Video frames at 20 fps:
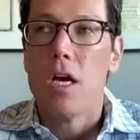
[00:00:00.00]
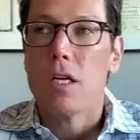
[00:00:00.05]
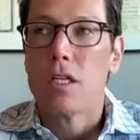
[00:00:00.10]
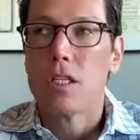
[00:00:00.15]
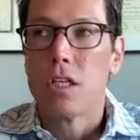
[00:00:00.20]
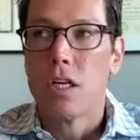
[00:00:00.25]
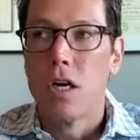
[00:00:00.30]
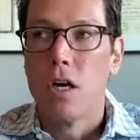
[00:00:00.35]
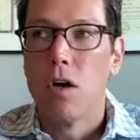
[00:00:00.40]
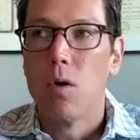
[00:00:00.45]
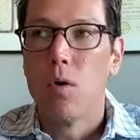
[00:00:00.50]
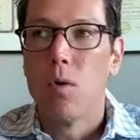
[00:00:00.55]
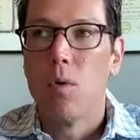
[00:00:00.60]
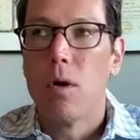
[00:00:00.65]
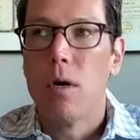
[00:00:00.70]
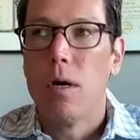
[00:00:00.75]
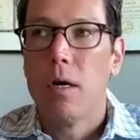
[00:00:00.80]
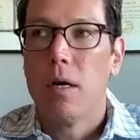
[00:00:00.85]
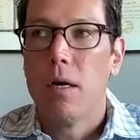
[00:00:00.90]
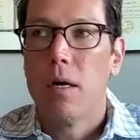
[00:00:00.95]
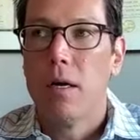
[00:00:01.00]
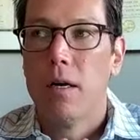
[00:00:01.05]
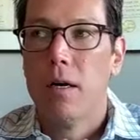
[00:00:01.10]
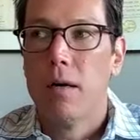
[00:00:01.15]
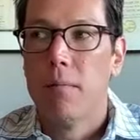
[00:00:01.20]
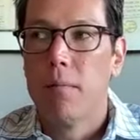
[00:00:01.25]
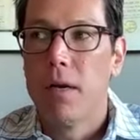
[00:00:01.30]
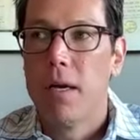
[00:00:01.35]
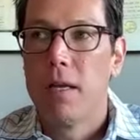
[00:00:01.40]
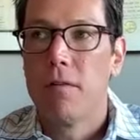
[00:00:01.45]
So
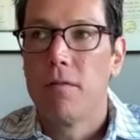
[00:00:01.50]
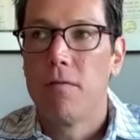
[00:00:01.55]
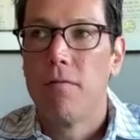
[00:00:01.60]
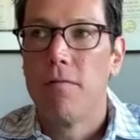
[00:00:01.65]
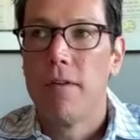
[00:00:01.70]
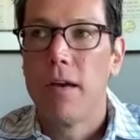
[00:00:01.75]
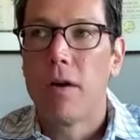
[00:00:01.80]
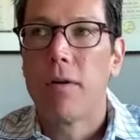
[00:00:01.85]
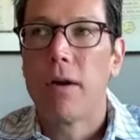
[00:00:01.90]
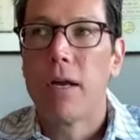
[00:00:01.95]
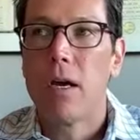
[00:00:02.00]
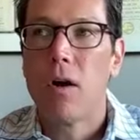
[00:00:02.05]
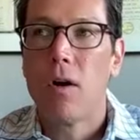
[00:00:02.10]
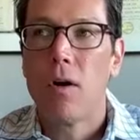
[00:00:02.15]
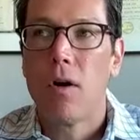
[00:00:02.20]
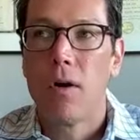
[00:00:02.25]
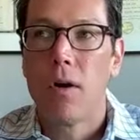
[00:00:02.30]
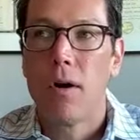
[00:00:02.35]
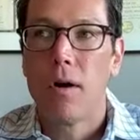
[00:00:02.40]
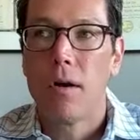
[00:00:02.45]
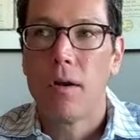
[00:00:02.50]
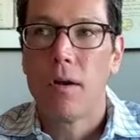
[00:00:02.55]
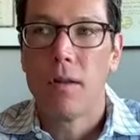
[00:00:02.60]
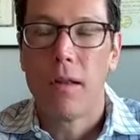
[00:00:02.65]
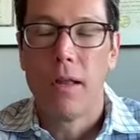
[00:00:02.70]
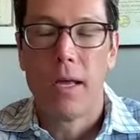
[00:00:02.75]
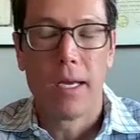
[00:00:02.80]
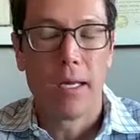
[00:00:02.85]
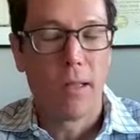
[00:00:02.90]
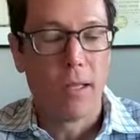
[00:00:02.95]
um, it's very hard,
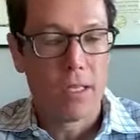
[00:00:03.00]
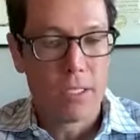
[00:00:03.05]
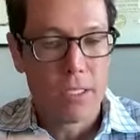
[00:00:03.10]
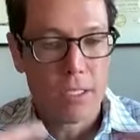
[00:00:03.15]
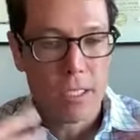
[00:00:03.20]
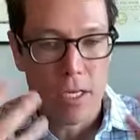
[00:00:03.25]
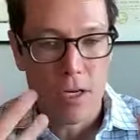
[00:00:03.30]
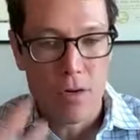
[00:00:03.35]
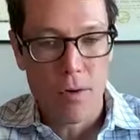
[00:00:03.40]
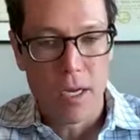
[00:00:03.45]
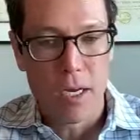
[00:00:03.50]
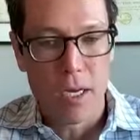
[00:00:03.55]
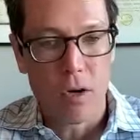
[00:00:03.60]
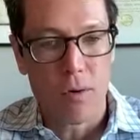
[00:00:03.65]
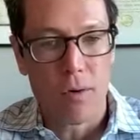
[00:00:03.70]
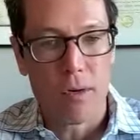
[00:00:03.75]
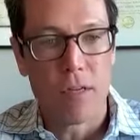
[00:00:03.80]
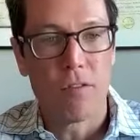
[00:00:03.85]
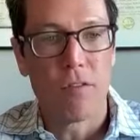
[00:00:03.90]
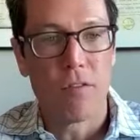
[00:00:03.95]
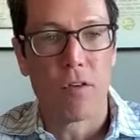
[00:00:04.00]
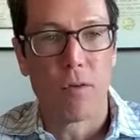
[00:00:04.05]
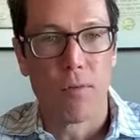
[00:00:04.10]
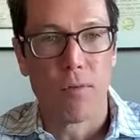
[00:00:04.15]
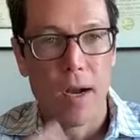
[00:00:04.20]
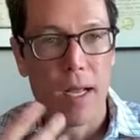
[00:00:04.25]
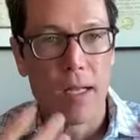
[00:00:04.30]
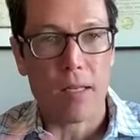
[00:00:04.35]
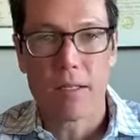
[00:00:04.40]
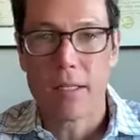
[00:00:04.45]
like let's say you increase the
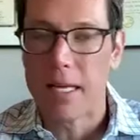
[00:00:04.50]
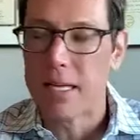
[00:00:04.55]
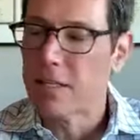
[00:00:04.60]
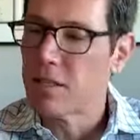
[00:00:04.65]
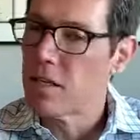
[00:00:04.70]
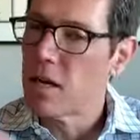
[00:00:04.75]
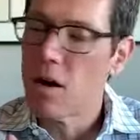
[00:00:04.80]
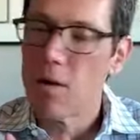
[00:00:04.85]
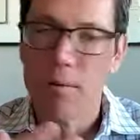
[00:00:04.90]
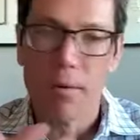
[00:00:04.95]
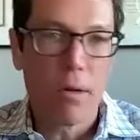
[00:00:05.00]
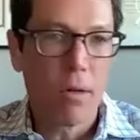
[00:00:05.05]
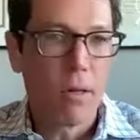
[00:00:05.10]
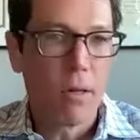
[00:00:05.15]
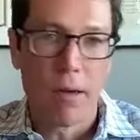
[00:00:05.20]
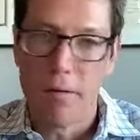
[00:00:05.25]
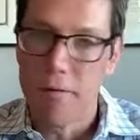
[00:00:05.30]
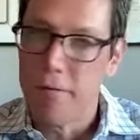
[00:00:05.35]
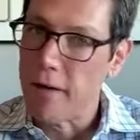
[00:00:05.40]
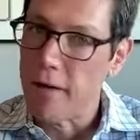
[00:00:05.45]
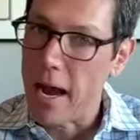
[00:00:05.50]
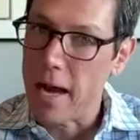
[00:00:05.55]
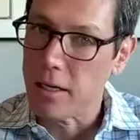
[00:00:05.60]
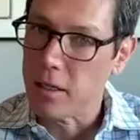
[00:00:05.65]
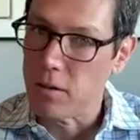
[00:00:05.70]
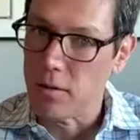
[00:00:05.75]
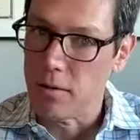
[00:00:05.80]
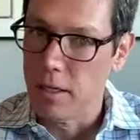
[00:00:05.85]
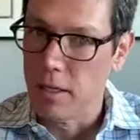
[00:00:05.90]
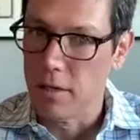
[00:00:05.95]
rents, that's not really a
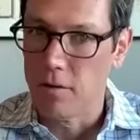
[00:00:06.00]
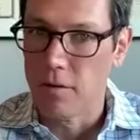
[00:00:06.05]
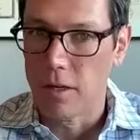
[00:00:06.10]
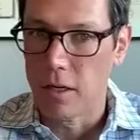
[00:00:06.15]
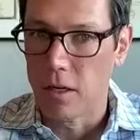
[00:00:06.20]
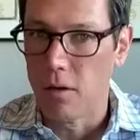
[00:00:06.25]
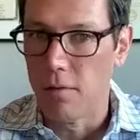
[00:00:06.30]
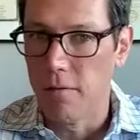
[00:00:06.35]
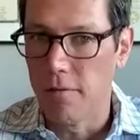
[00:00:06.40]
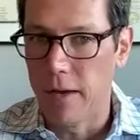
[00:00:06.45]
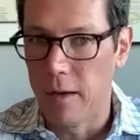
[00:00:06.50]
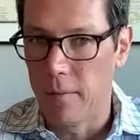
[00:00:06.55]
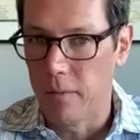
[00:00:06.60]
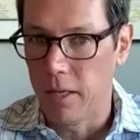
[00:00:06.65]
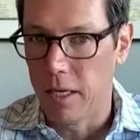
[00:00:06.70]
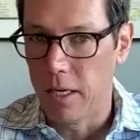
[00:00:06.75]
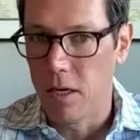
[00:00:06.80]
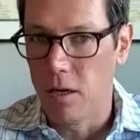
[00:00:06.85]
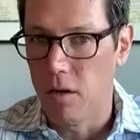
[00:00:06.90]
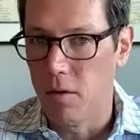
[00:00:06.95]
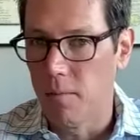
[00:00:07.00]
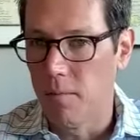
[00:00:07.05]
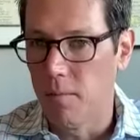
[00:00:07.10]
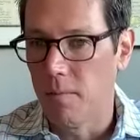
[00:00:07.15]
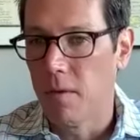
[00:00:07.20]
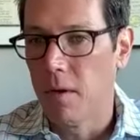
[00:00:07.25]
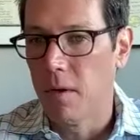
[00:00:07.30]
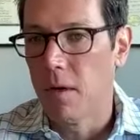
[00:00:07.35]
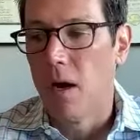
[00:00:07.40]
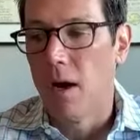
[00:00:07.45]
factor in a single family home.
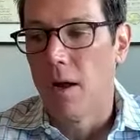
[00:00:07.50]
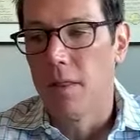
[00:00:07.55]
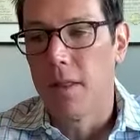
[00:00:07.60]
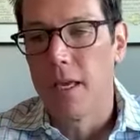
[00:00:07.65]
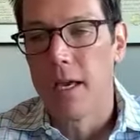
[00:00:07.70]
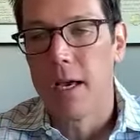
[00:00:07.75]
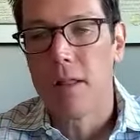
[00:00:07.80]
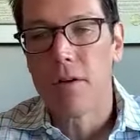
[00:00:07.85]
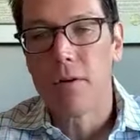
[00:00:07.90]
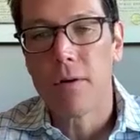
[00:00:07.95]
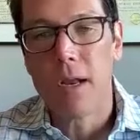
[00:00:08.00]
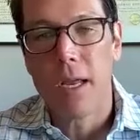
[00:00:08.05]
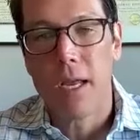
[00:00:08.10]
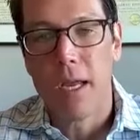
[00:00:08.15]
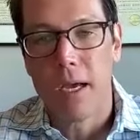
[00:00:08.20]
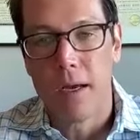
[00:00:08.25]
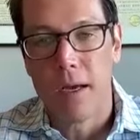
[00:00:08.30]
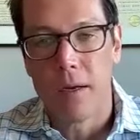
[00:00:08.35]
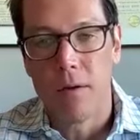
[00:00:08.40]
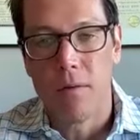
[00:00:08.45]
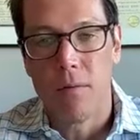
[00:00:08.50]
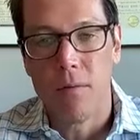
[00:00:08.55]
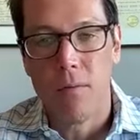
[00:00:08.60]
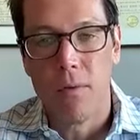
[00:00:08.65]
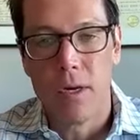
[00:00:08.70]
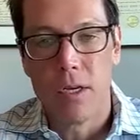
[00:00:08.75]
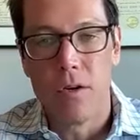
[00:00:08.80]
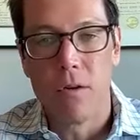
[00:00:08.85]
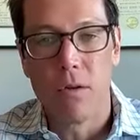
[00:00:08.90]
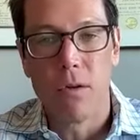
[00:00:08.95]
On the other hand,
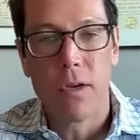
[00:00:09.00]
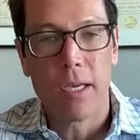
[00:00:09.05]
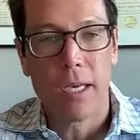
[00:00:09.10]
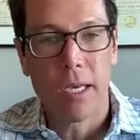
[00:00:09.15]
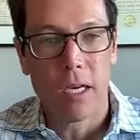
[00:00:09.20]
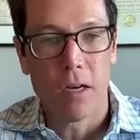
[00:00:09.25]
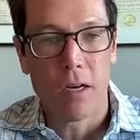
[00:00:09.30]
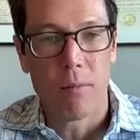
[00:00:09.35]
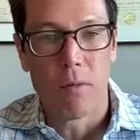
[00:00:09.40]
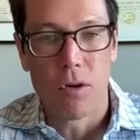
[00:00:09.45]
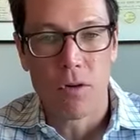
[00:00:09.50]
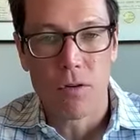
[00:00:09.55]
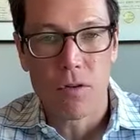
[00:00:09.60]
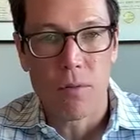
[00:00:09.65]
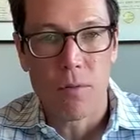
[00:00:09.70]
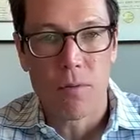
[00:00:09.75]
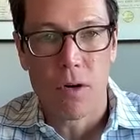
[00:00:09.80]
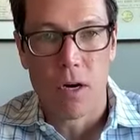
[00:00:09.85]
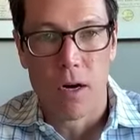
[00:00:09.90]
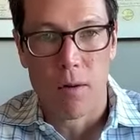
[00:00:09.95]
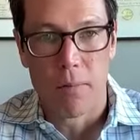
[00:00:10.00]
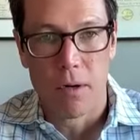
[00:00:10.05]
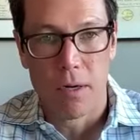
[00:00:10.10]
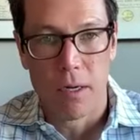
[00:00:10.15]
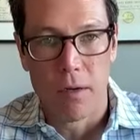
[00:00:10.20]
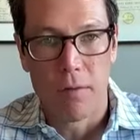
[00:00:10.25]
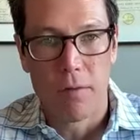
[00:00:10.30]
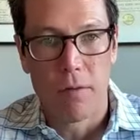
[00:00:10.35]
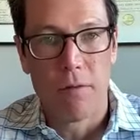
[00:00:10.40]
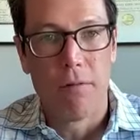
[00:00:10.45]
when you look at commercial
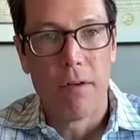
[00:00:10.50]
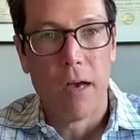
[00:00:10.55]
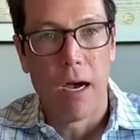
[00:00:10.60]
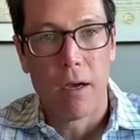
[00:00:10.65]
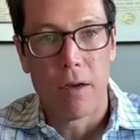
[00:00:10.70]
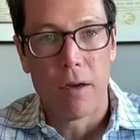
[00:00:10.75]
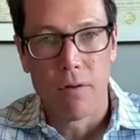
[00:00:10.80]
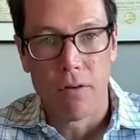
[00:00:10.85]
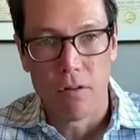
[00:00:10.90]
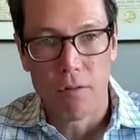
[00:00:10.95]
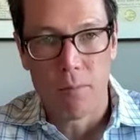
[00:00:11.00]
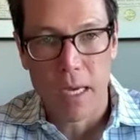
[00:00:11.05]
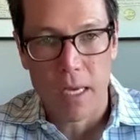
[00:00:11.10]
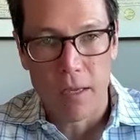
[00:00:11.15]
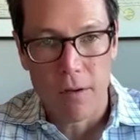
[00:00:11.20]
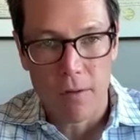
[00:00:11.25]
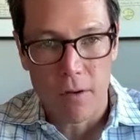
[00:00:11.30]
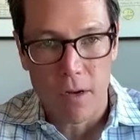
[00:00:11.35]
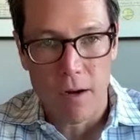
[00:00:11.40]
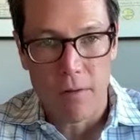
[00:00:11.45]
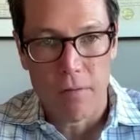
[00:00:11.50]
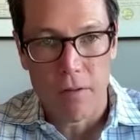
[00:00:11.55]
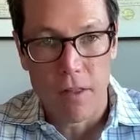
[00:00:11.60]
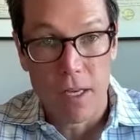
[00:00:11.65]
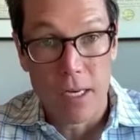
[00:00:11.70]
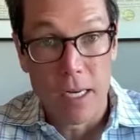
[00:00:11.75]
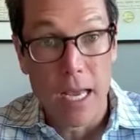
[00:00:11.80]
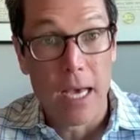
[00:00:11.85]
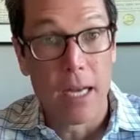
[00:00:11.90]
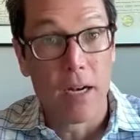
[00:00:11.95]
properties, the value is based off of
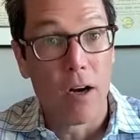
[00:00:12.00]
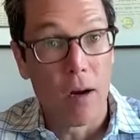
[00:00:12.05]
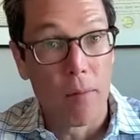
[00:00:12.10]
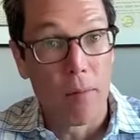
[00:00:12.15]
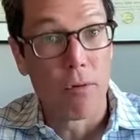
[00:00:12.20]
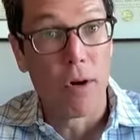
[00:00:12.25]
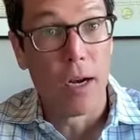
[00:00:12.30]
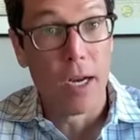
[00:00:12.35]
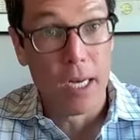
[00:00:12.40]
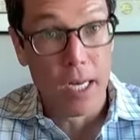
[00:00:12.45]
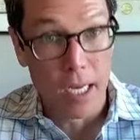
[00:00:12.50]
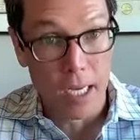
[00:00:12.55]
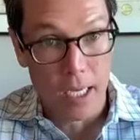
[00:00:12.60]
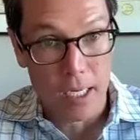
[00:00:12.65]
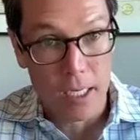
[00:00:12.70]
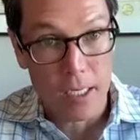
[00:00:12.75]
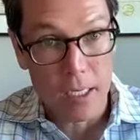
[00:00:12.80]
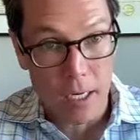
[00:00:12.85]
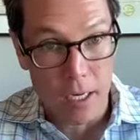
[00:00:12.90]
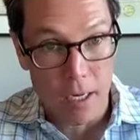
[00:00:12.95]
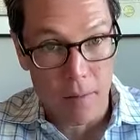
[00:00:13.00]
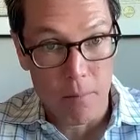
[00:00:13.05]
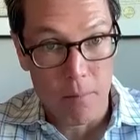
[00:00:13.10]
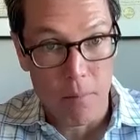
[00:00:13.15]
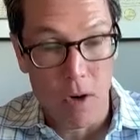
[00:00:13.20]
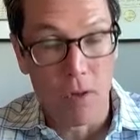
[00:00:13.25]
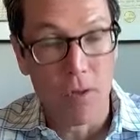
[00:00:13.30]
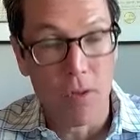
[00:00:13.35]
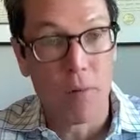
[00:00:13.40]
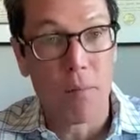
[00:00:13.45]
the net operating income
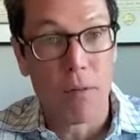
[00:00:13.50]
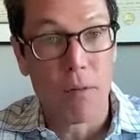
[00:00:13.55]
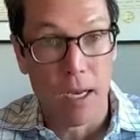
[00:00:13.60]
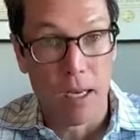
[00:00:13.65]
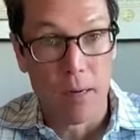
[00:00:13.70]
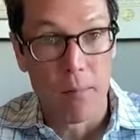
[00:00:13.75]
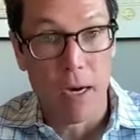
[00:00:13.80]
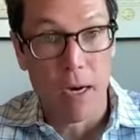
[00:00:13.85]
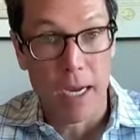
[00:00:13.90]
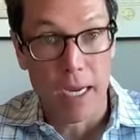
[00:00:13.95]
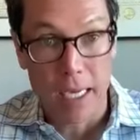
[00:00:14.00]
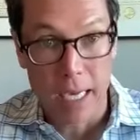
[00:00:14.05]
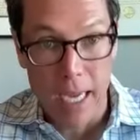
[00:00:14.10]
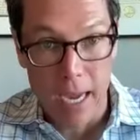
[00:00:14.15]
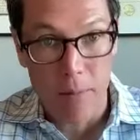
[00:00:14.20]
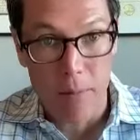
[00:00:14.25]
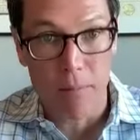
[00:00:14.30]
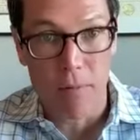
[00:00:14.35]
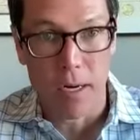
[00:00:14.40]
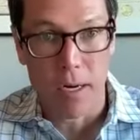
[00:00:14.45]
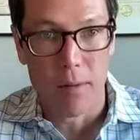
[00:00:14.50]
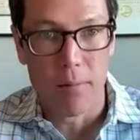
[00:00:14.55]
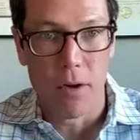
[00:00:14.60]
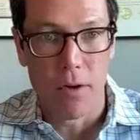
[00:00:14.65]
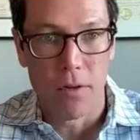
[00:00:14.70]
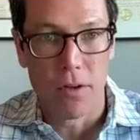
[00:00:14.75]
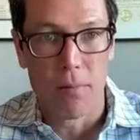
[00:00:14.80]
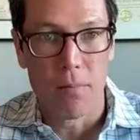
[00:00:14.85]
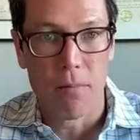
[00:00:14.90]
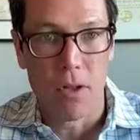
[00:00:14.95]
multiplied by a cap rate
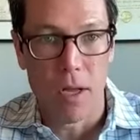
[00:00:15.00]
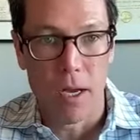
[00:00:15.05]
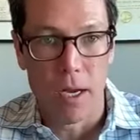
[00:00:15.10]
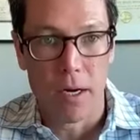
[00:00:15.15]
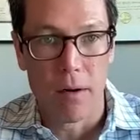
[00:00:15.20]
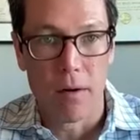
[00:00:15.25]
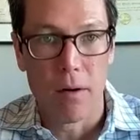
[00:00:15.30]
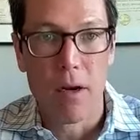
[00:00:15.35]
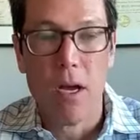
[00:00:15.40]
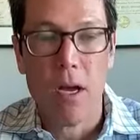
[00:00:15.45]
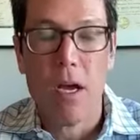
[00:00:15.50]
multiplier.